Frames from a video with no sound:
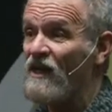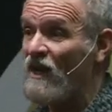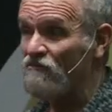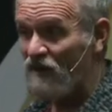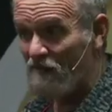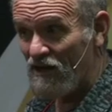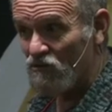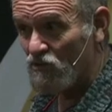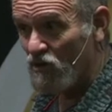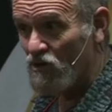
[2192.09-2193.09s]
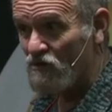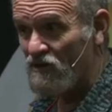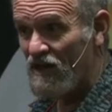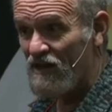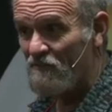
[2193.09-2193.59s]
I knew what he
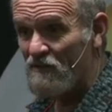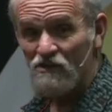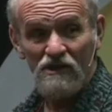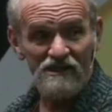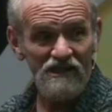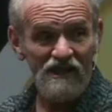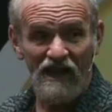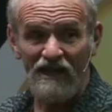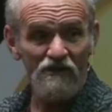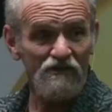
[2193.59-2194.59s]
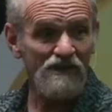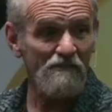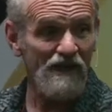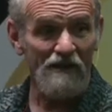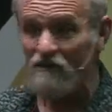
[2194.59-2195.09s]
brought an assistant because he's a
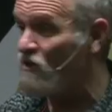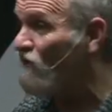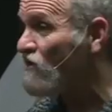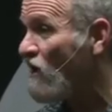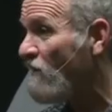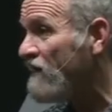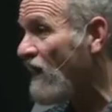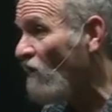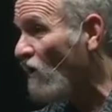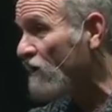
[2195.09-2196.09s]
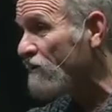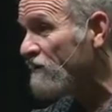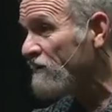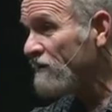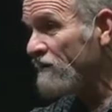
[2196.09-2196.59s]
hard work, and he thought, "May